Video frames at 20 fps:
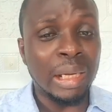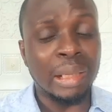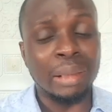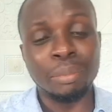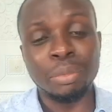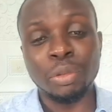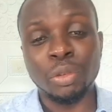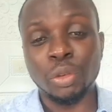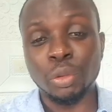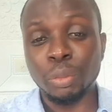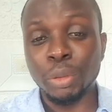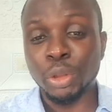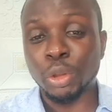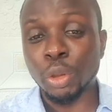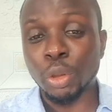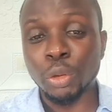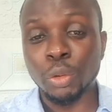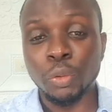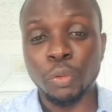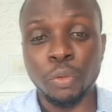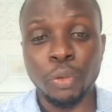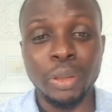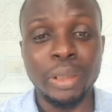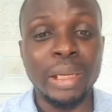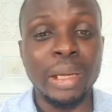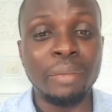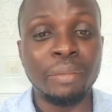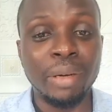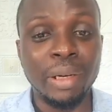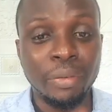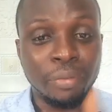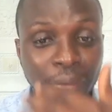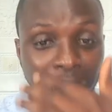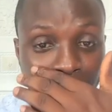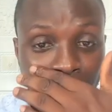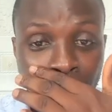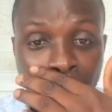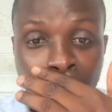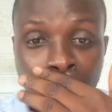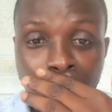and to make sure you fully get
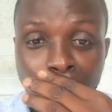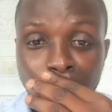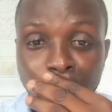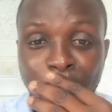verified.